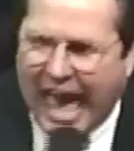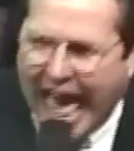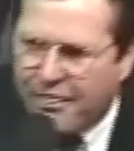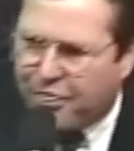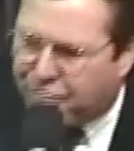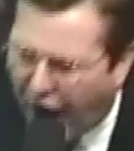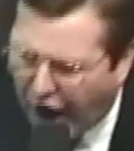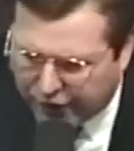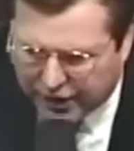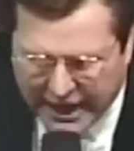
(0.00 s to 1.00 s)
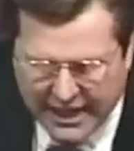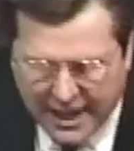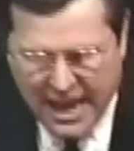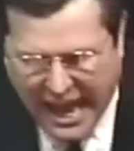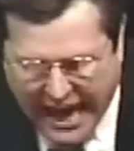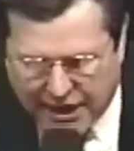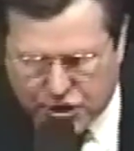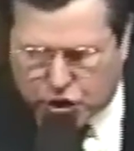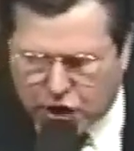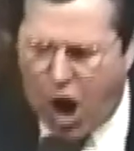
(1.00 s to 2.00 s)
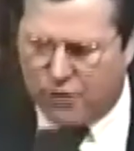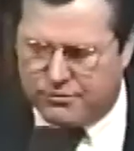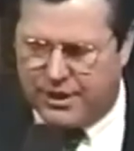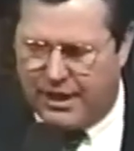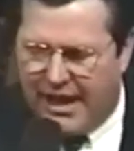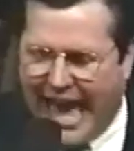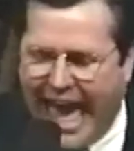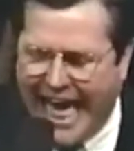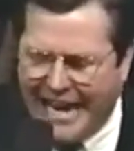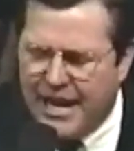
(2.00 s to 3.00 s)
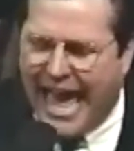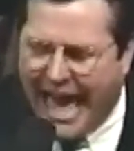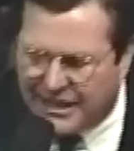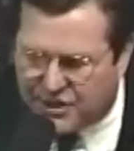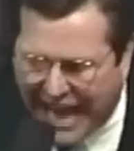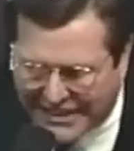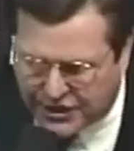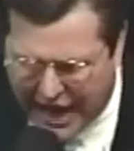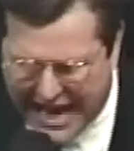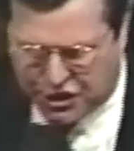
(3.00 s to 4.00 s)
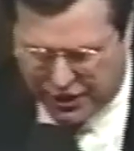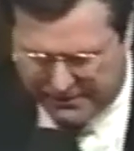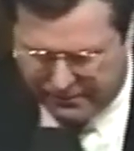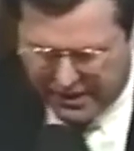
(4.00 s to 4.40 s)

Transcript: And thirdly, an assault and an assassination